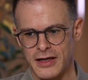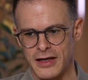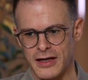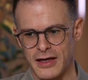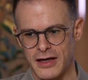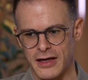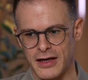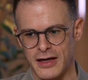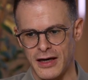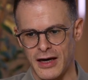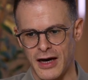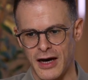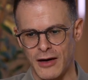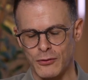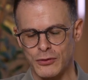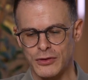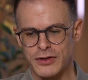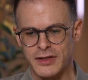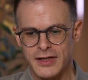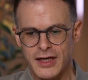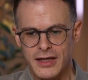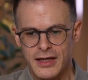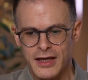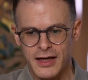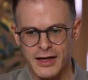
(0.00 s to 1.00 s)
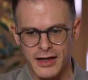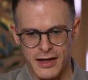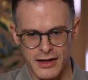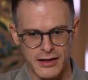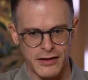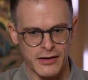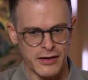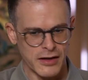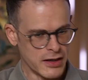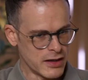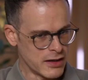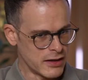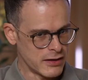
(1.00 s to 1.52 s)
I would say again,
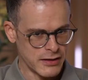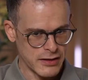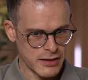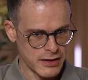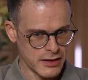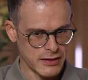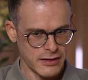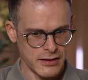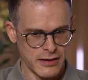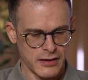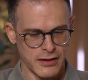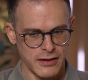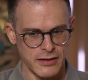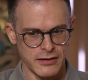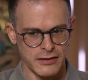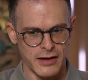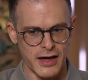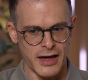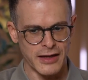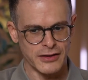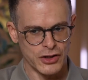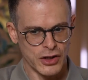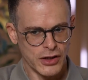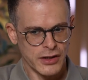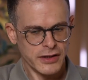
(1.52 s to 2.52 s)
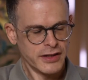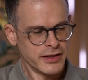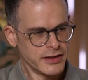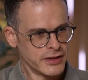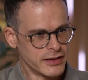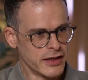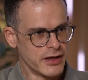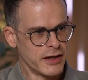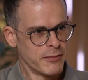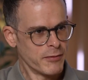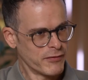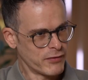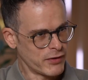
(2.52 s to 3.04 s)
the agility is the
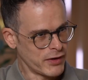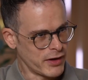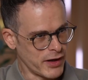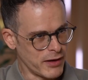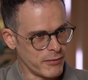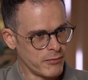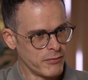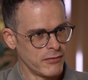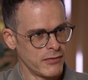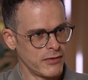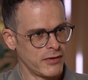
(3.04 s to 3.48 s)
name of the game.